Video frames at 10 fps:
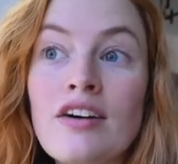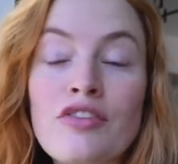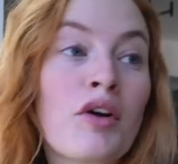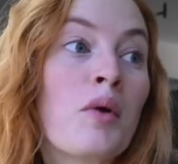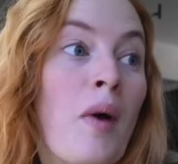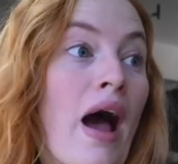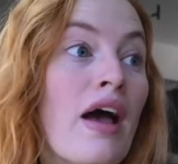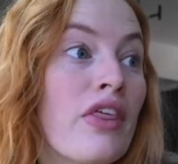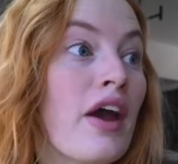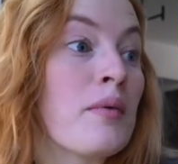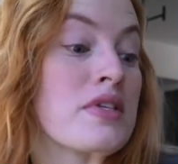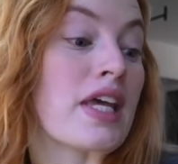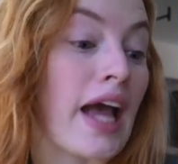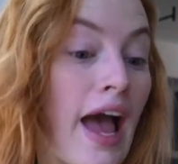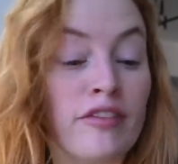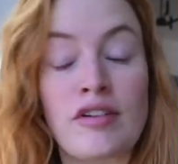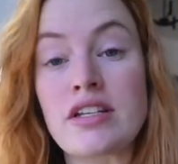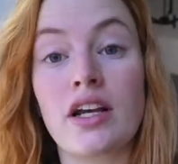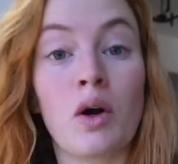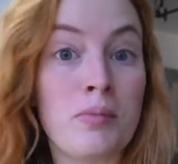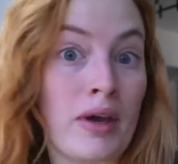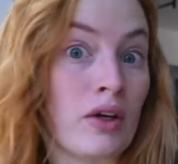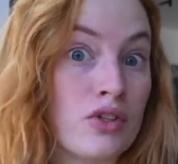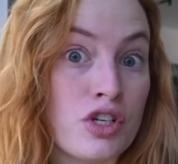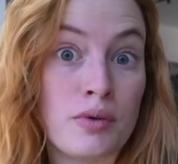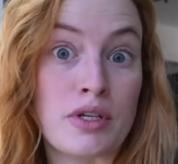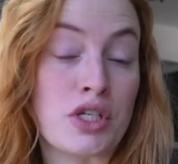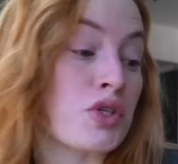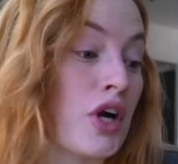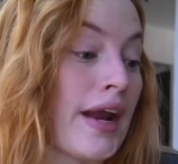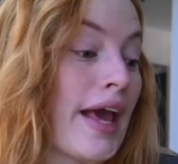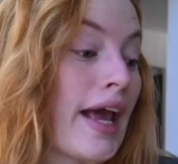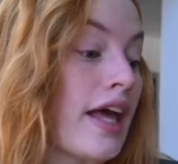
for a while there, it was like every single meal she would do training.